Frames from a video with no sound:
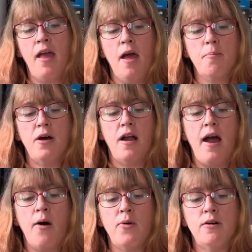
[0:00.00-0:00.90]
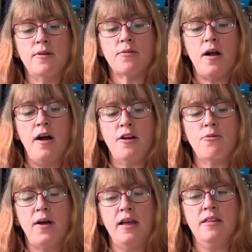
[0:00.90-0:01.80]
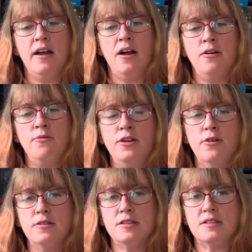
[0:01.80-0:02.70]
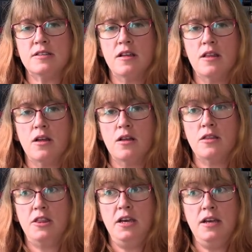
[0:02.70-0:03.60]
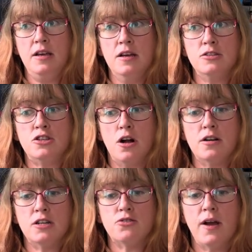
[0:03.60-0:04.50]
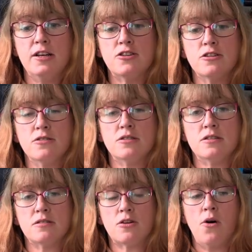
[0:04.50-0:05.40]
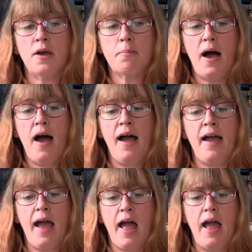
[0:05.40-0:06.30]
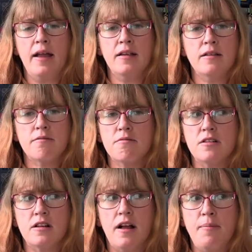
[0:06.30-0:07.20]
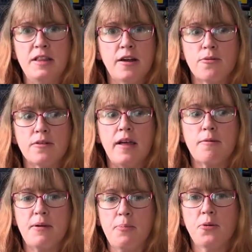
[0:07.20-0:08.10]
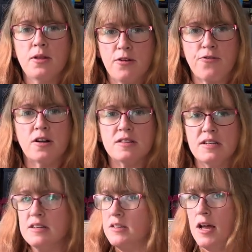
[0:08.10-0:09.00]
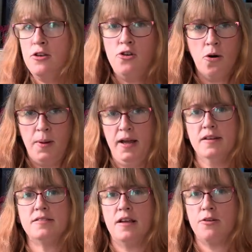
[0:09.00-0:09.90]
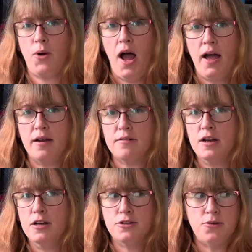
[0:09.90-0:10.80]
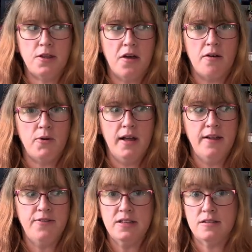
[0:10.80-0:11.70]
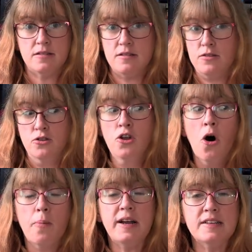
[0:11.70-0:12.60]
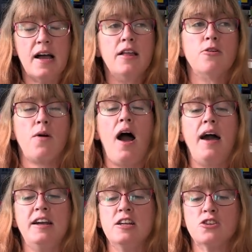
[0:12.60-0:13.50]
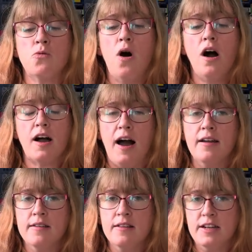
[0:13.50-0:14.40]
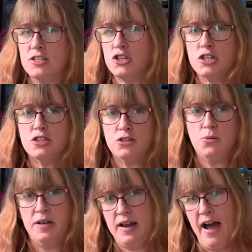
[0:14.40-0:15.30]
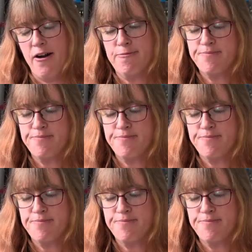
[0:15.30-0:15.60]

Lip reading: But while we were on our way there, we noticed the Stardust Racers going by, and I mean, there were like people in the front seats and nobody else on the ride. So we thought, well, if it's nobody's on the ride and it's a walk-on, let's just do it now.